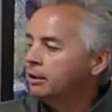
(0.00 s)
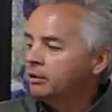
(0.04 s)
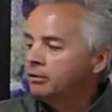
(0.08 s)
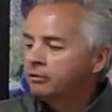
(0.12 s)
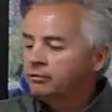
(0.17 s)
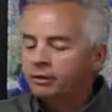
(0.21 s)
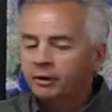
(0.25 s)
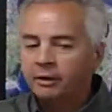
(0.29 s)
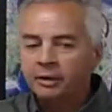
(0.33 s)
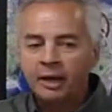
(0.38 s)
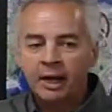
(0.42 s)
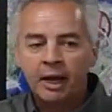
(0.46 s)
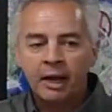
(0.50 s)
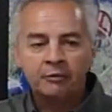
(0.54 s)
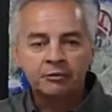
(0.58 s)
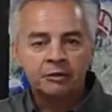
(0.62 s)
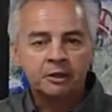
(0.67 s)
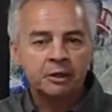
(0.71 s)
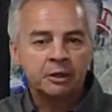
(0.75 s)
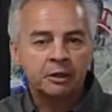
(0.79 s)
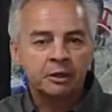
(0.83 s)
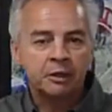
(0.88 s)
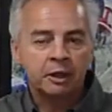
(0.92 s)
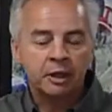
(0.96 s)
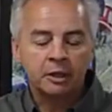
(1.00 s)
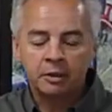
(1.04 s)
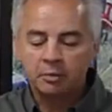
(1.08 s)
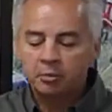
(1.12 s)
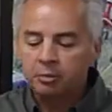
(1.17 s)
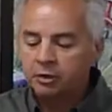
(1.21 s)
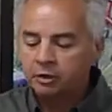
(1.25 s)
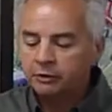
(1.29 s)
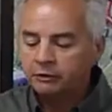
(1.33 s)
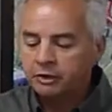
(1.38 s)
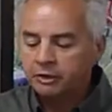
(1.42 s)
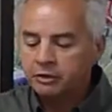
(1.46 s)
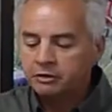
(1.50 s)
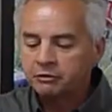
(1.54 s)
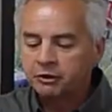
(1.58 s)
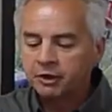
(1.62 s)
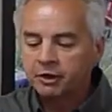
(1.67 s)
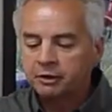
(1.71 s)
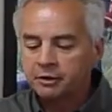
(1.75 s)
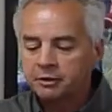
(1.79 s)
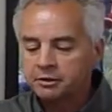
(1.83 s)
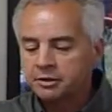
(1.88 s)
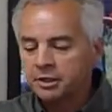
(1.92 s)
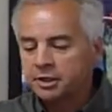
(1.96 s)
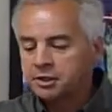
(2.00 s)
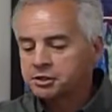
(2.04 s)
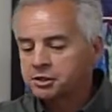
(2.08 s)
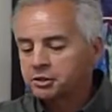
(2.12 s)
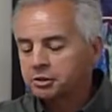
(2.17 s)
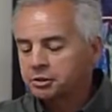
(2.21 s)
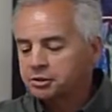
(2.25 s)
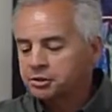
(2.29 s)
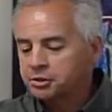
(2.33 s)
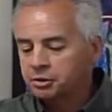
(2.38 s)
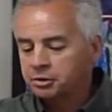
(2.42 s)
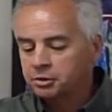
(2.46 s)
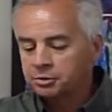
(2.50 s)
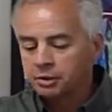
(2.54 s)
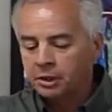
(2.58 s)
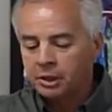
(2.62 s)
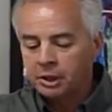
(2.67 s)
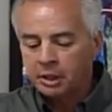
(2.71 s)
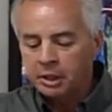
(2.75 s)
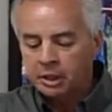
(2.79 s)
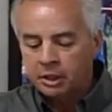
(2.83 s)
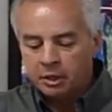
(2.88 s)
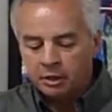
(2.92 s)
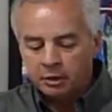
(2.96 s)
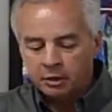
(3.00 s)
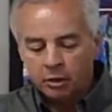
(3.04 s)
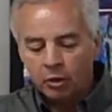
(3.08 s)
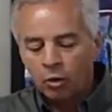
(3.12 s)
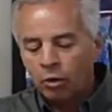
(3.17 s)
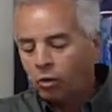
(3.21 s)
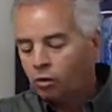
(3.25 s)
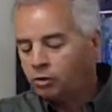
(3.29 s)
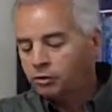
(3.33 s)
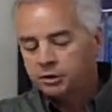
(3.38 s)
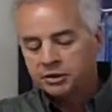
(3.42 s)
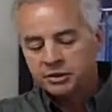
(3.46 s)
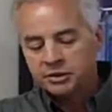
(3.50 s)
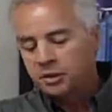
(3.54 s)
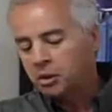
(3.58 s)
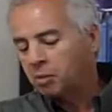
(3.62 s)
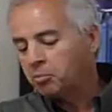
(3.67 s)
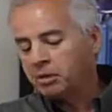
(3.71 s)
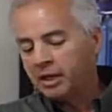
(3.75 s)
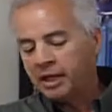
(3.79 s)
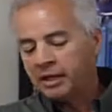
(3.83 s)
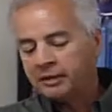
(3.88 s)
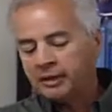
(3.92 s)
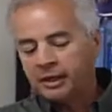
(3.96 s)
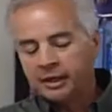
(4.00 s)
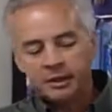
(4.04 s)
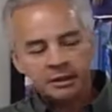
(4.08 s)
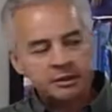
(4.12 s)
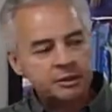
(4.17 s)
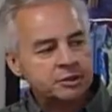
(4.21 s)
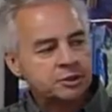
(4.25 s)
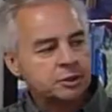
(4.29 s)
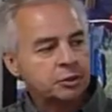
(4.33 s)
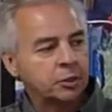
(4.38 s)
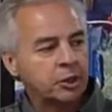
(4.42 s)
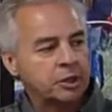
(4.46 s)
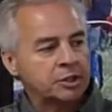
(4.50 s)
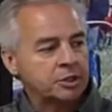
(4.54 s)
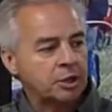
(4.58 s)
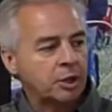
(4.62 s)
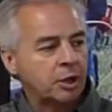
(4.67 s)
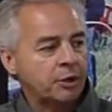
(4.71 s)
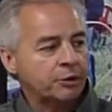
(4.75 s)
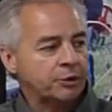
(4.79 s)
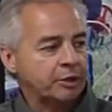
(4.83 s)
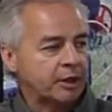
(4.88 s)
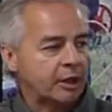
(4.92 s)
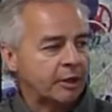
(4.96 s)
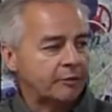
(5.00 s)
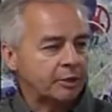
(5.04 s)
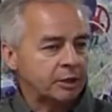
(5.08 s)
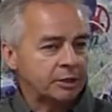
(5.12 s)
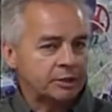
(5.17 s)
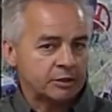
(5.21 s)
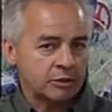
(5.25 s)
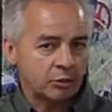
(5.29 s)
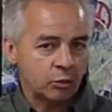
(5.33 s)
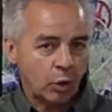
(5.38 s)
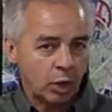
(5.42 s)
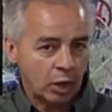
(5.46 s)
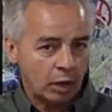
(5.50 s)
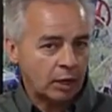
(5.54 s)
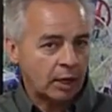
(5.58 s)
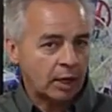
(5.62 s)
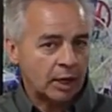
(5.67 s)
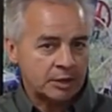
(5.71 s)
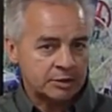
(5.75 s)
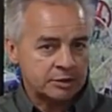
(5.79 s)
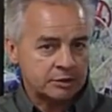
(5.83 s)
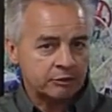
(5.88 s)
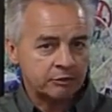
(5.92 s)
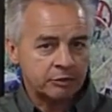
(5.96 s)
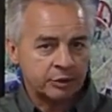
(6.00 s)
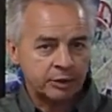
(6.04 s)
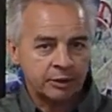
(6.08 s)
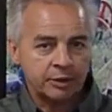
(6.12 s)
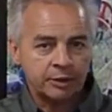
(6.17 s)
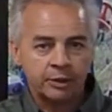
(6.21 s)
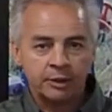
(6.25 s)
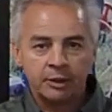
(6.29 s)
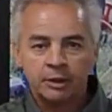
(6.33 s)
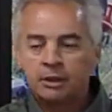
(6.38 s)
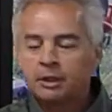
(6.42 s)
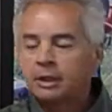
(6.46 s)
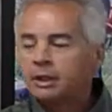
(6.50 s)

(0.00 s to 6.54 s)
Very often in like the previous failures I showed you, the hole is so big that it destroys all the evidence of what caused the failure.